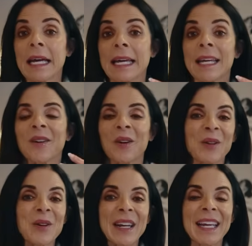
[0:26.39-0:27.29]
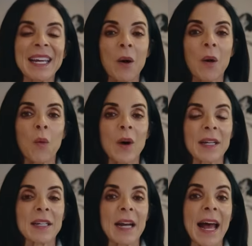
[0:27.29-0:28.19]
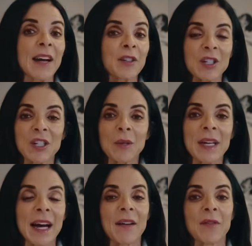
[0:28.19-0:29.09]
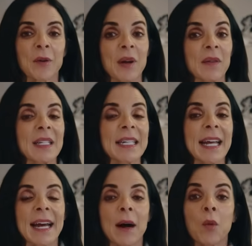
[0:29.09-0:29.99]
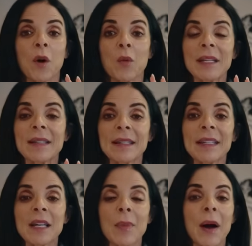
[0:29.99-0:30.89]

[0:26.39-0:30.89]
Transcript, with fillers: including what energy we have throughout the day, how well we sleep,